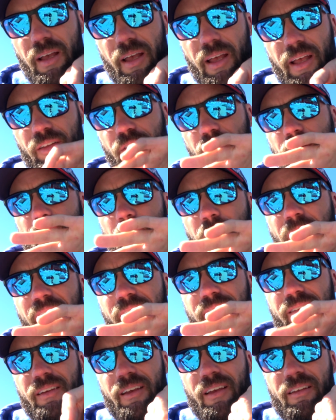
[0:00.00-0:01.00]
as
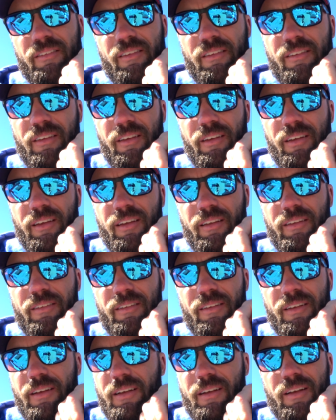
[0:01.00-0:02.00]
amazing as this thing is,
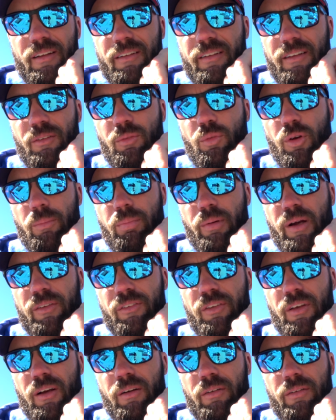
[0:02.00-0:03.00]
doesn't work by
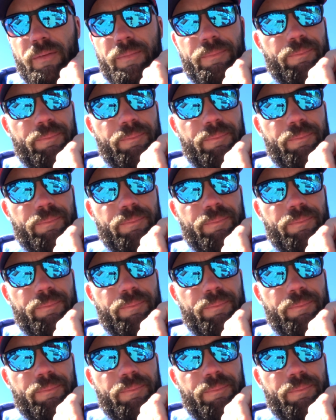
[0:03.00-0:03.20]
itself.